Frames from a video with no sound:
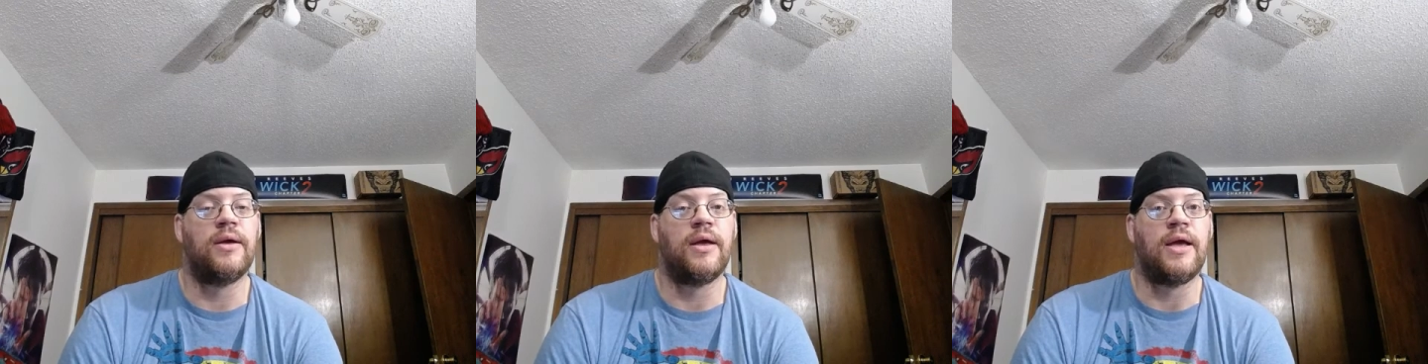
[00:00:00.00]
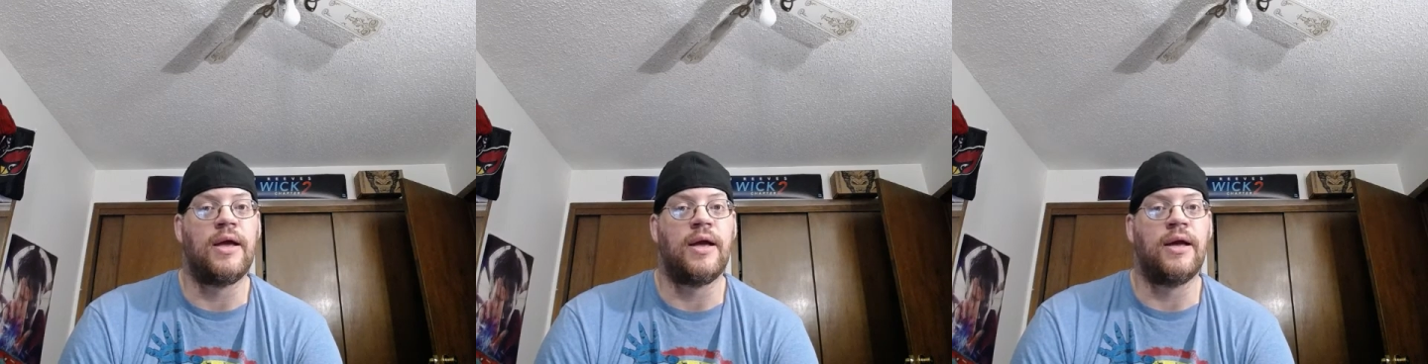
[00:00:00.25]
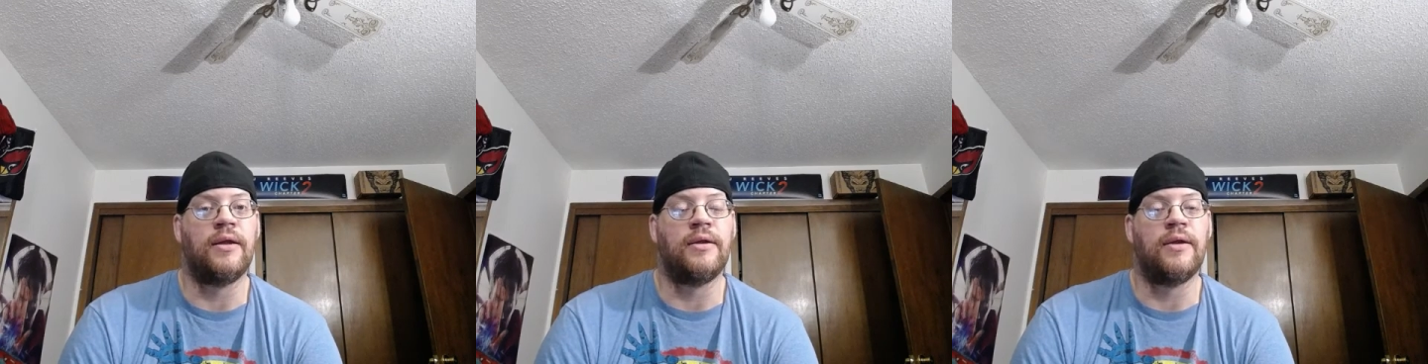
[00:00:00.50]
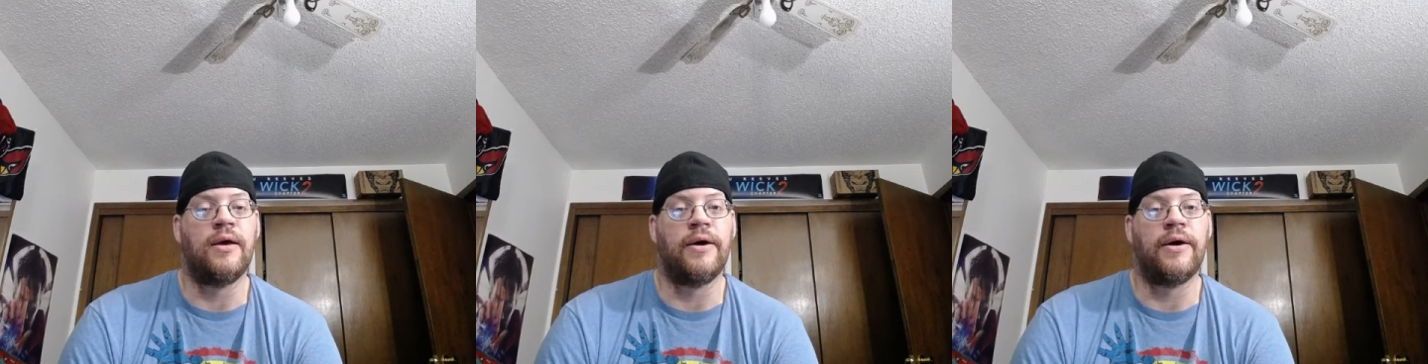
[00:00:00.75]
And
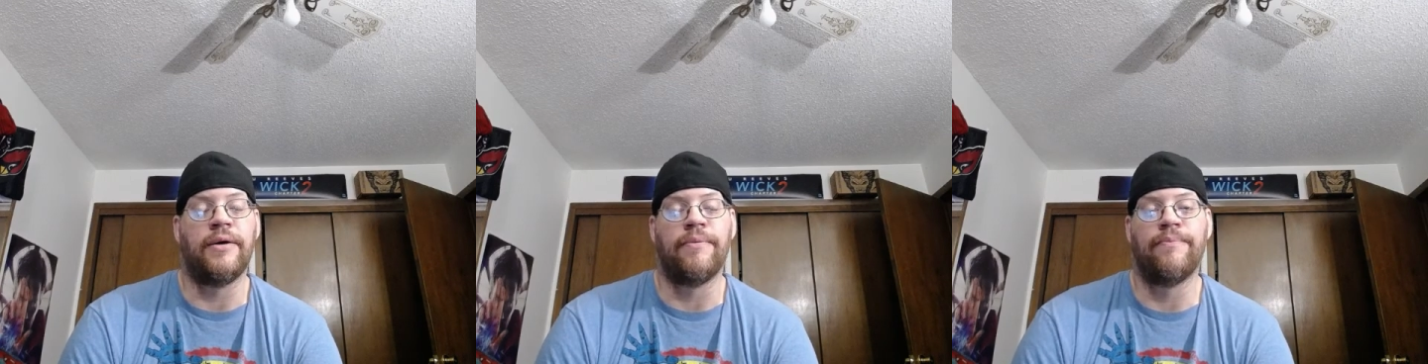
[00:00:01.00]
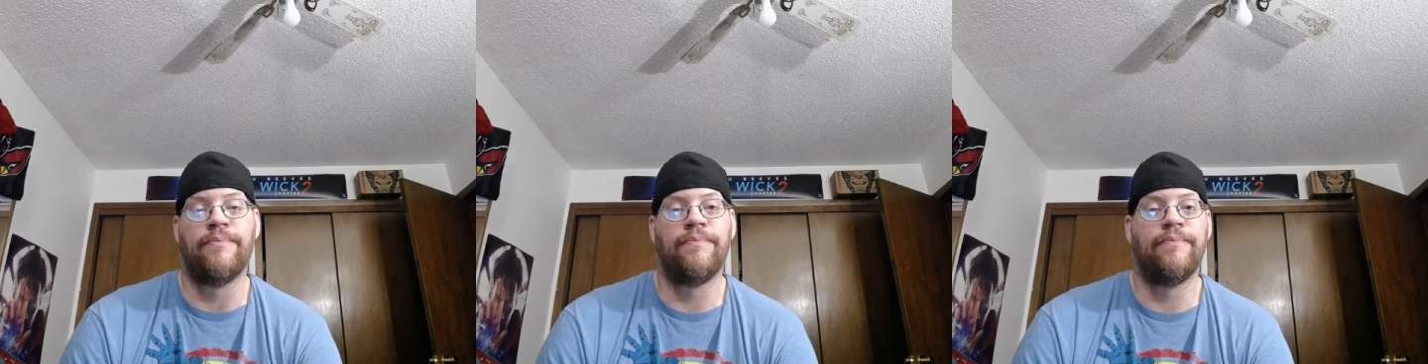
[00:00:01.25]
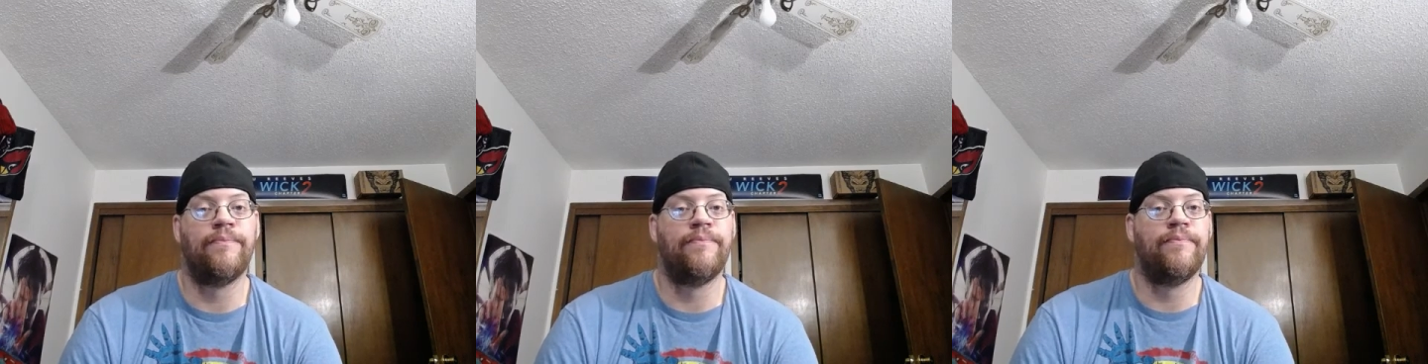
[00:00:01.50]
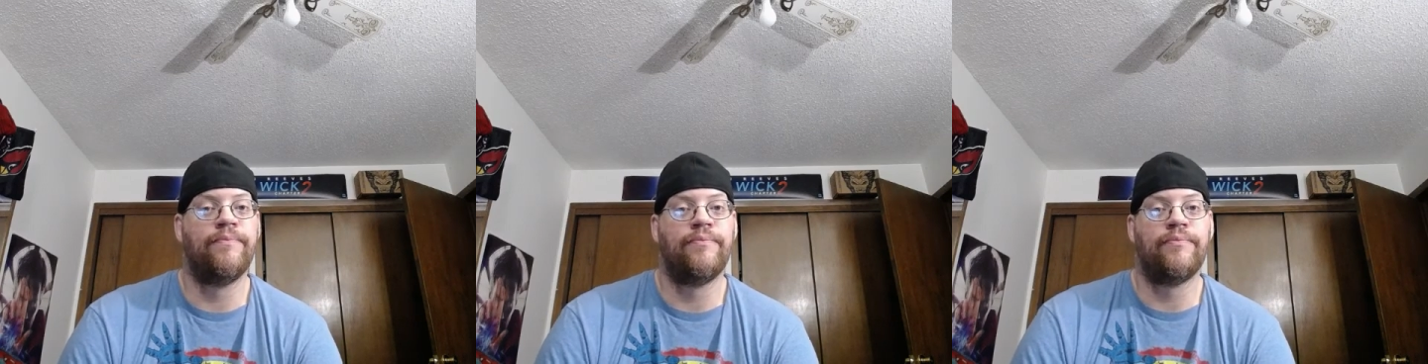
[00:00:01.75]
uh,
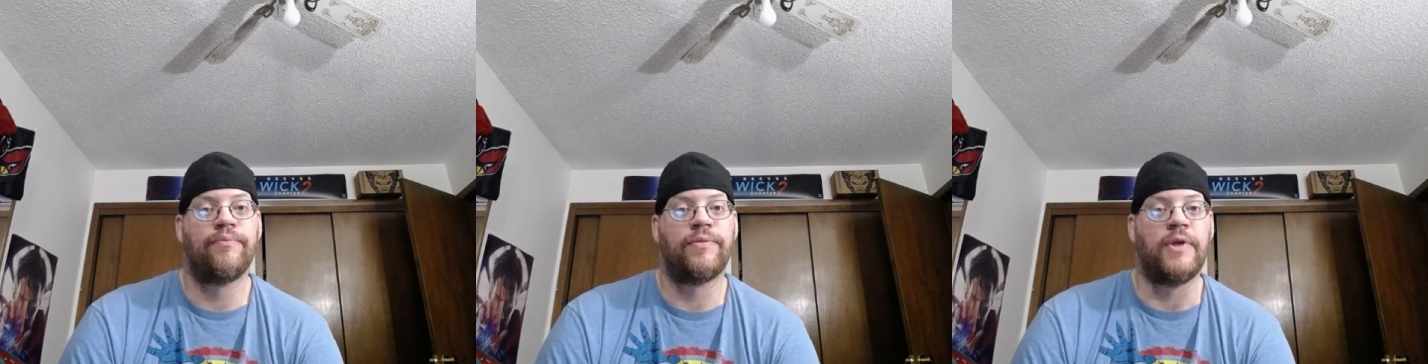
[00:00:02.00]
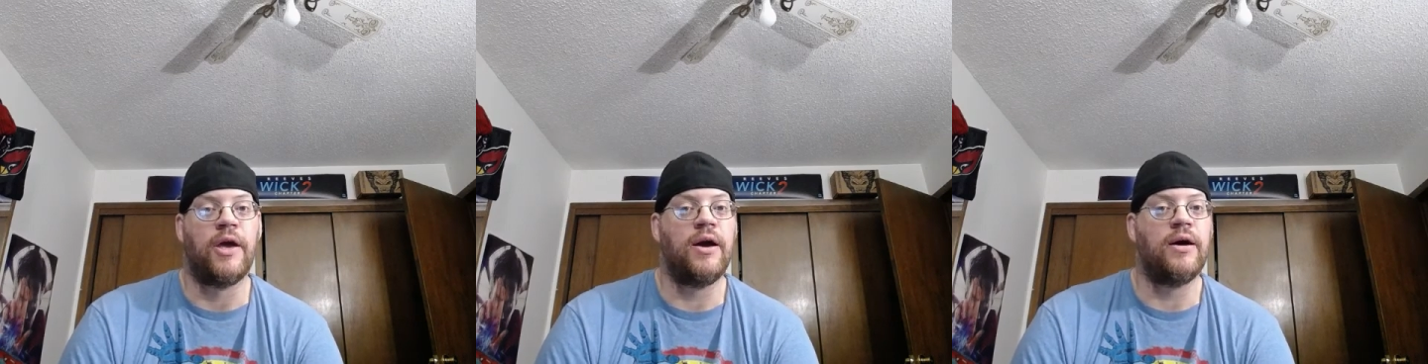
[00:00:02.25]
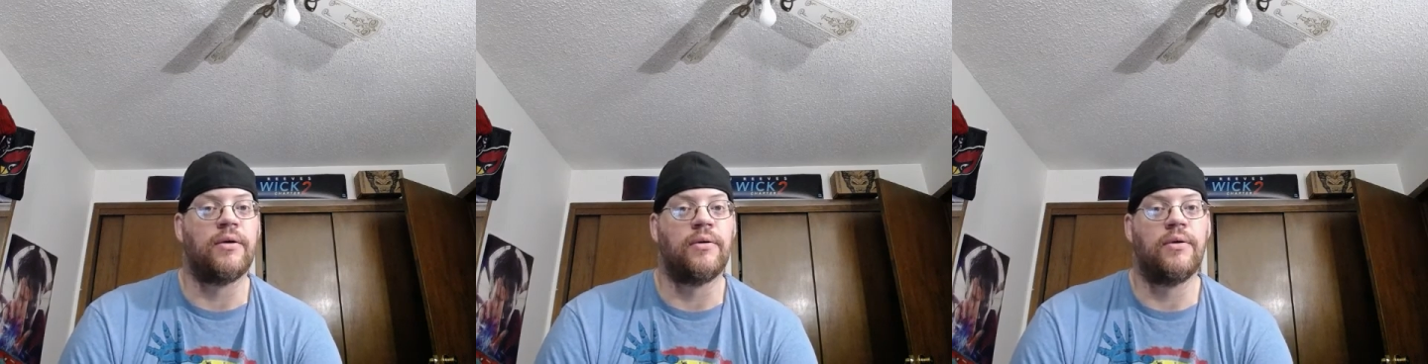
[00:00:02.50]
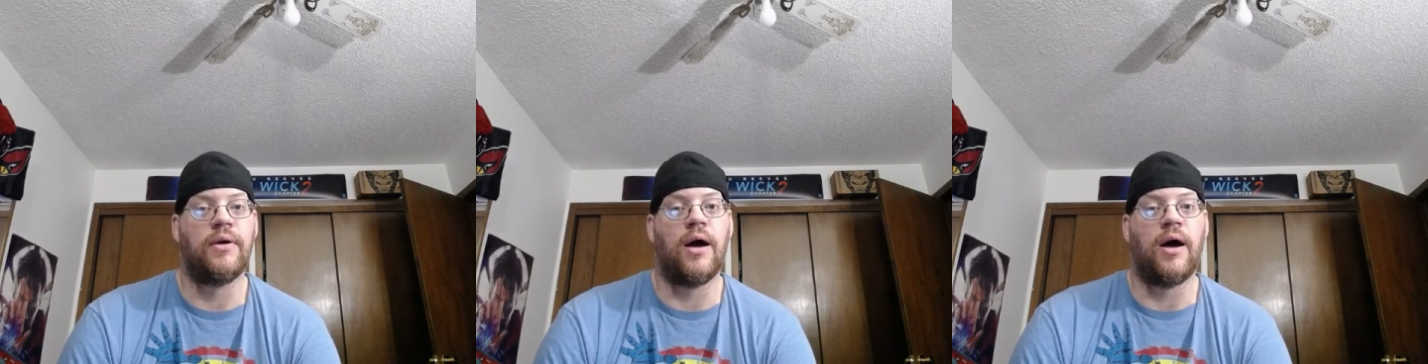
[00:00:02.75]
yeah
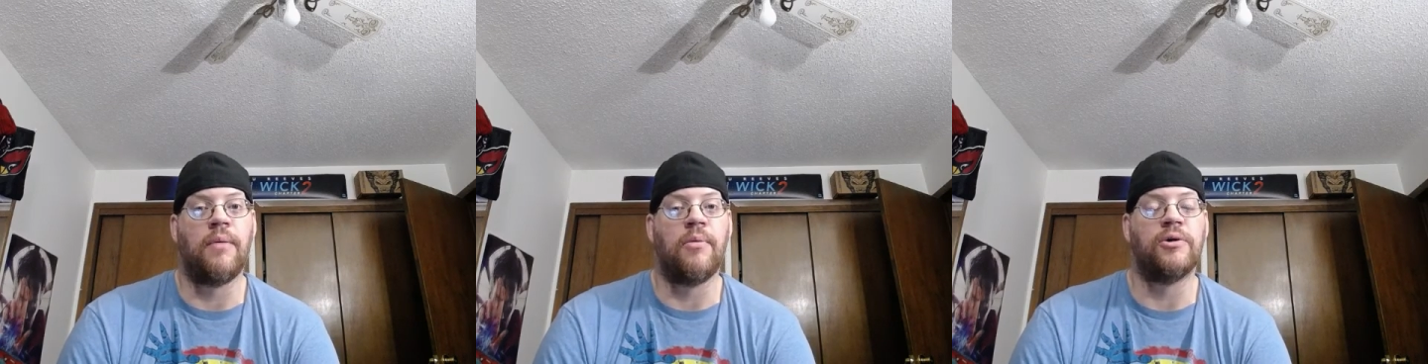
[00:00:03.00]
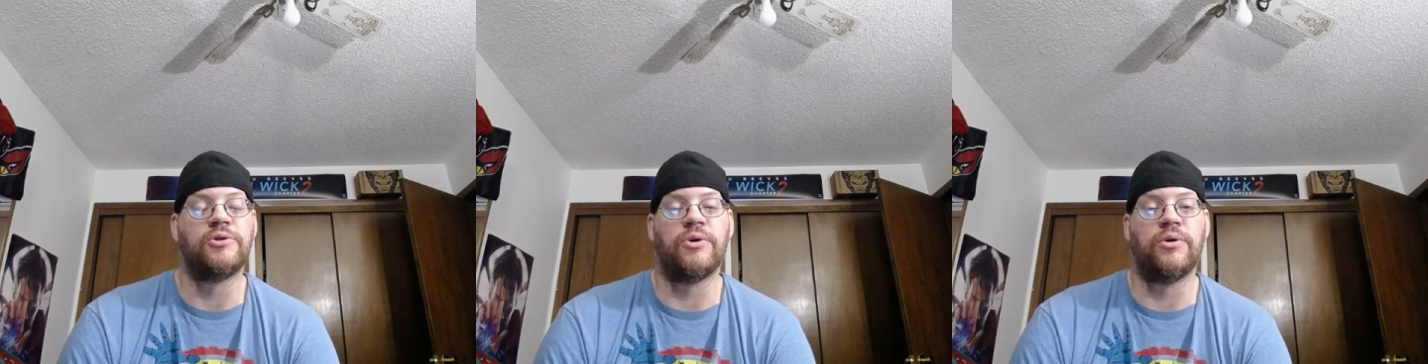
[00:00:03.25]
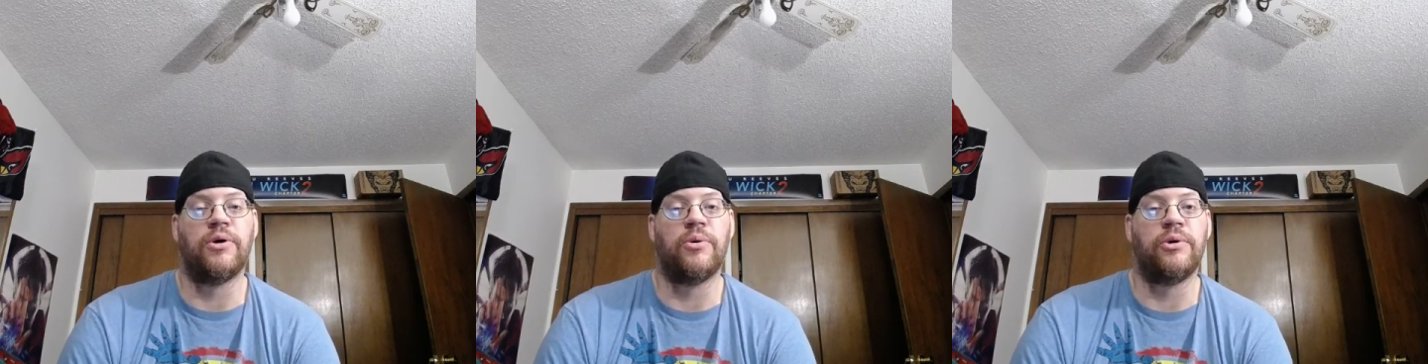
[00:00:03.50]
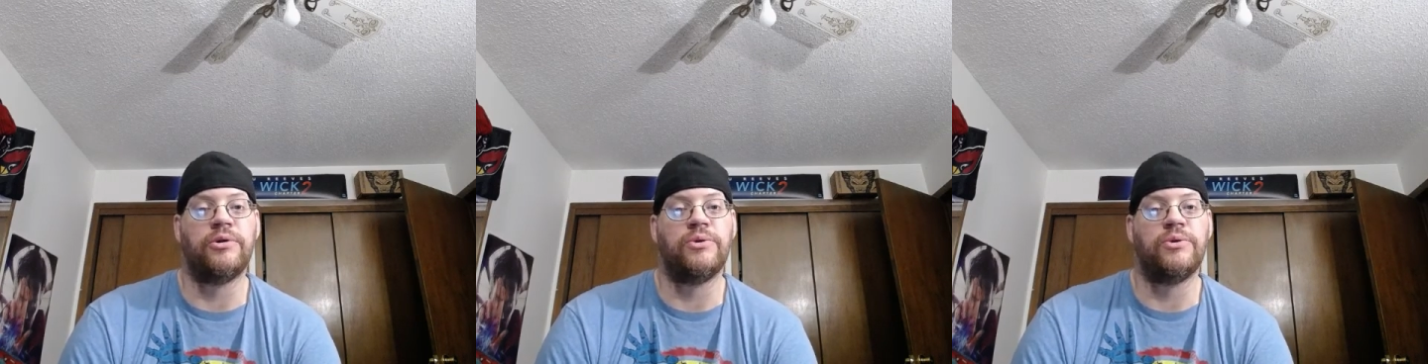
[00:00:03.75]
I'm also going to